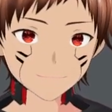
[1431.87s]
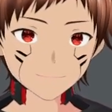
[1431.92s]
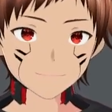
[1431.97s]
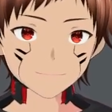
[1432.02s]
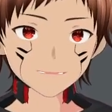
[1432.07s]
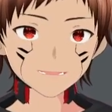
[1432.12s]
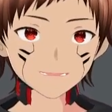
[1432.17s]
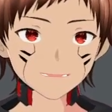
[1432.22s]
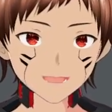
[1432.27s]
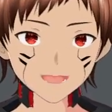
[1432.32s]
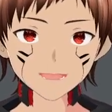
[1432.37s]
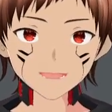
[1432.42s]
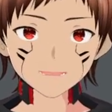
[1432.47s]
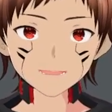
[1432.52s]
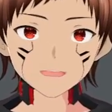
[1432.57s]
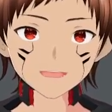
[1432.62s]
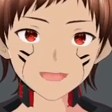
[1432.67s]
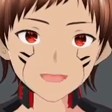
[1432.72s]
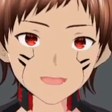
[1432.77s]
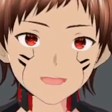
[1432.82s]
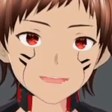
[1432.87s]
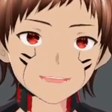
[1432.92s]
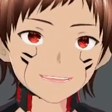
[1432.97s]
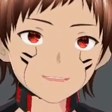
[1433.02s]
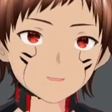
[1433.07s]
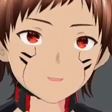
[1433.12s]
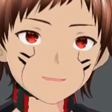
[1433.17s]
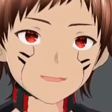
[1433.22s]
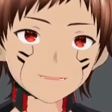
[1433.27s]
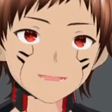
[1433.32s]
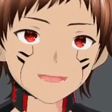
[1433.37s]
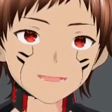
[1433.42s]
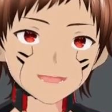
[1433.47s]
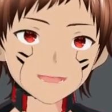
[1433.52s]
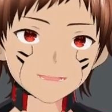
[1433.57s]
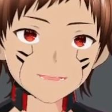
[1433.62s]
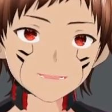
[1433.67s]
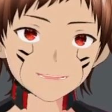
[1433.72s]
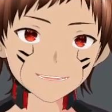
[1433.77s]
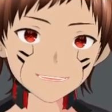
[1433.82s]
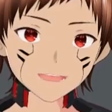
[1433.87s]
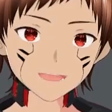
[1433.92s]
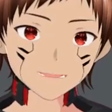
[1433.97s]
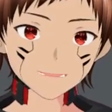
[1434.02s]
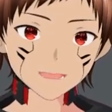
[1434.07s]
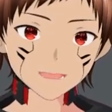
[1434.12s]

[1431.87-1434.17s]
And Brotherhood Liberian 110.